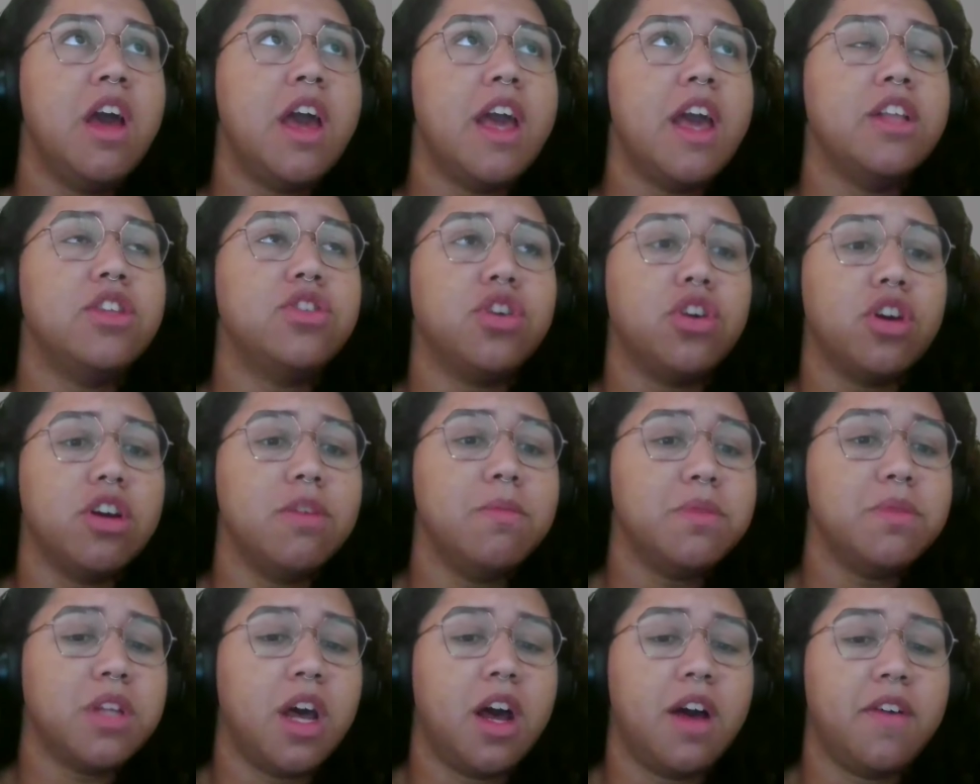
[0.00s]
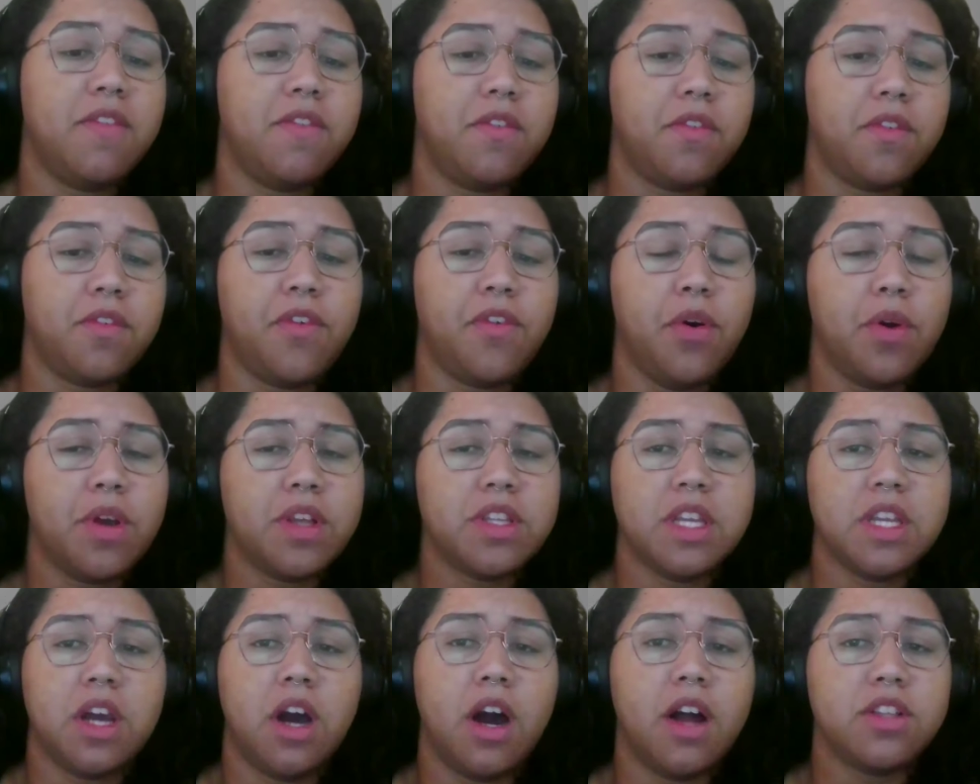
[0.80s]
In terms of
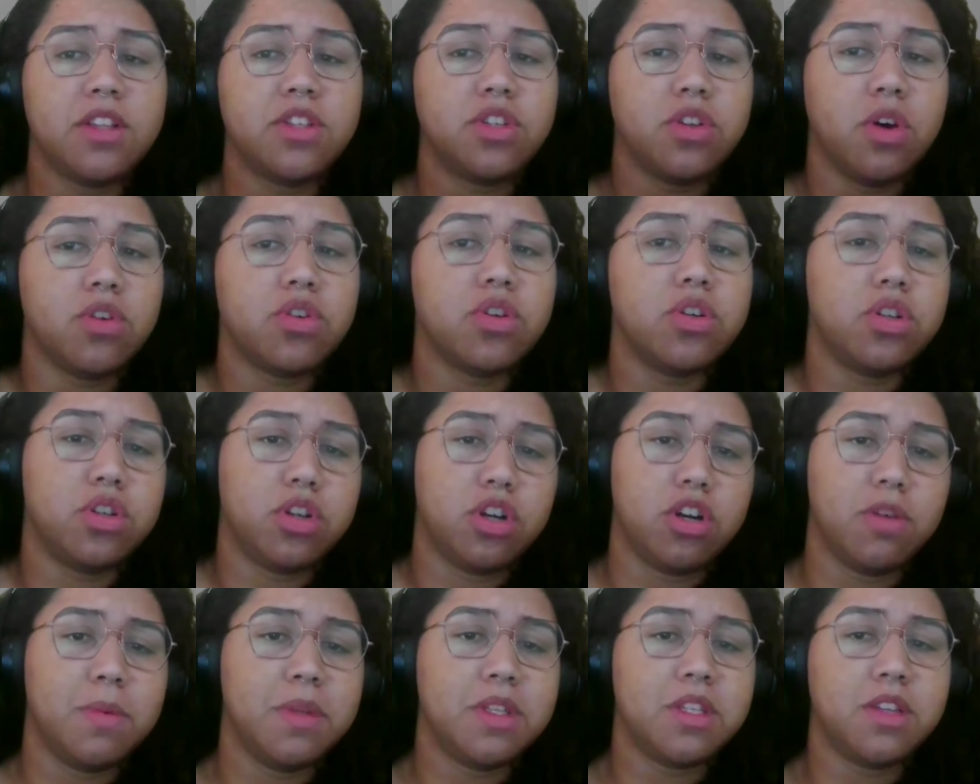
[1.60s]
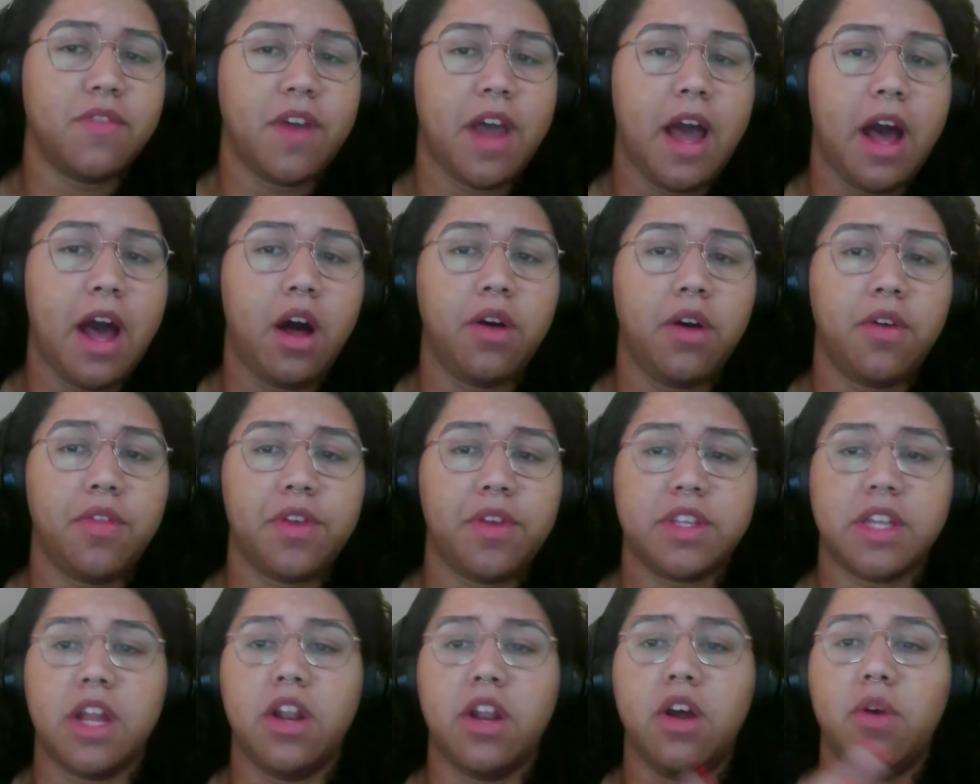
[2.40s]
focusing on social determinants of health,
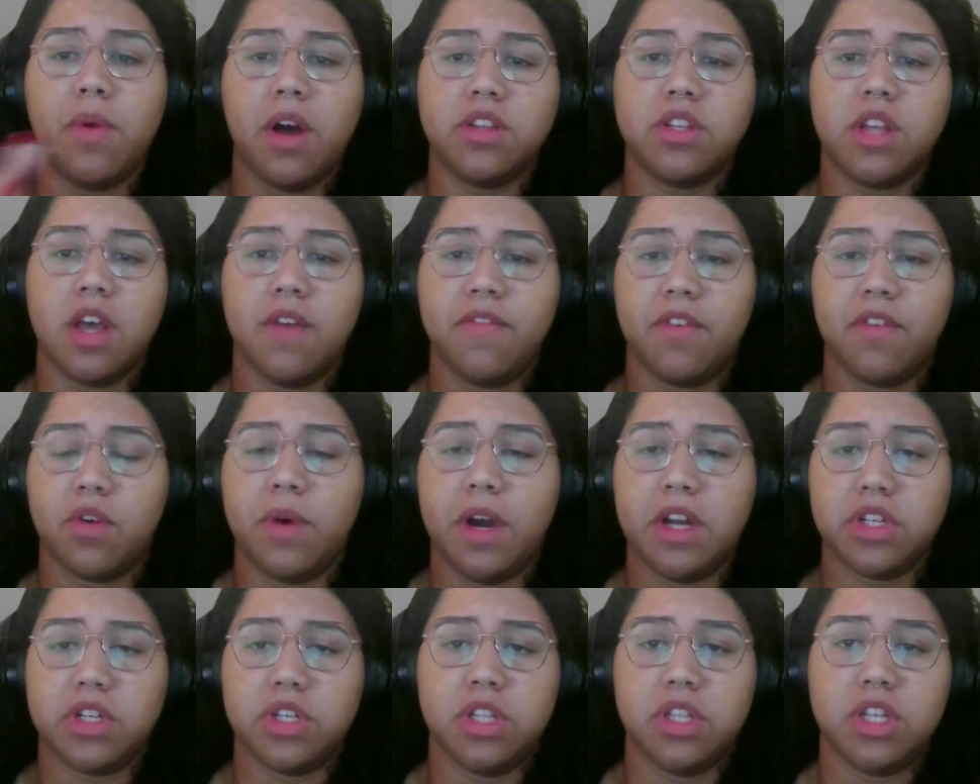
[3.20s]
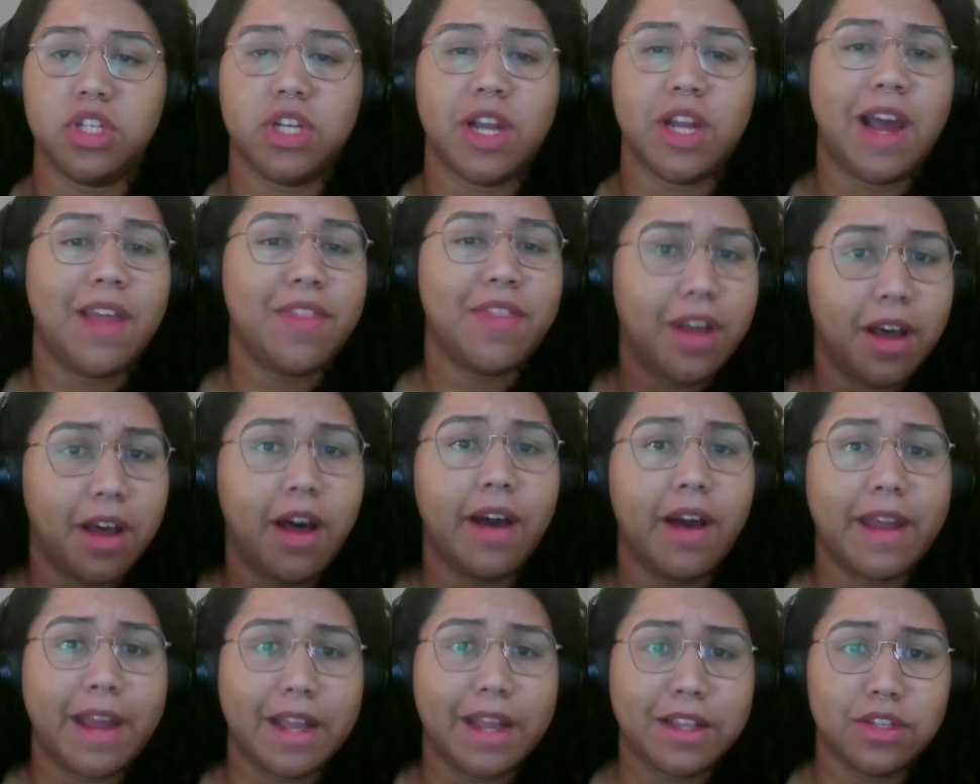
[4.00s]
because I know we also have a question in the chat that
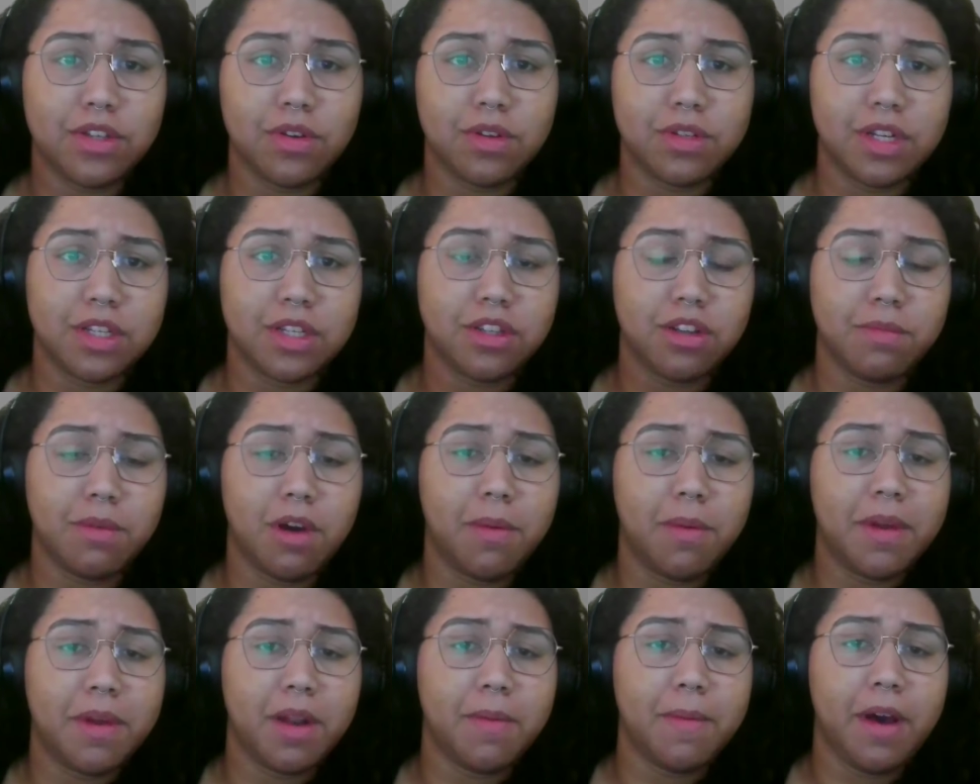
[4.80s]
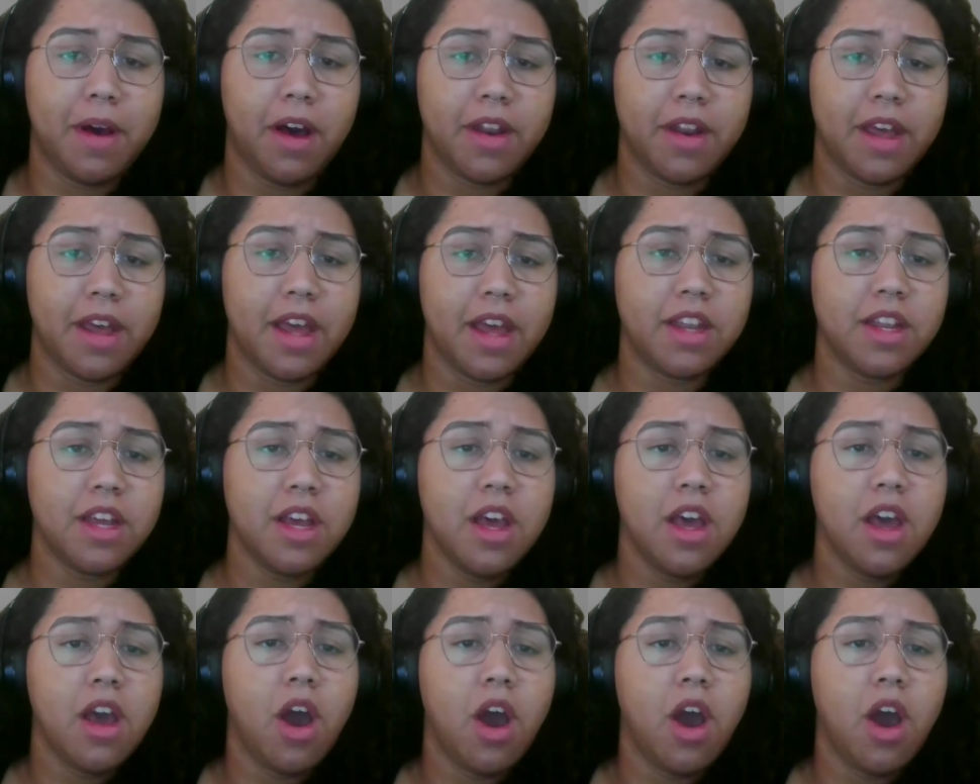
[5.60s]
I'll get to in just a moment about it.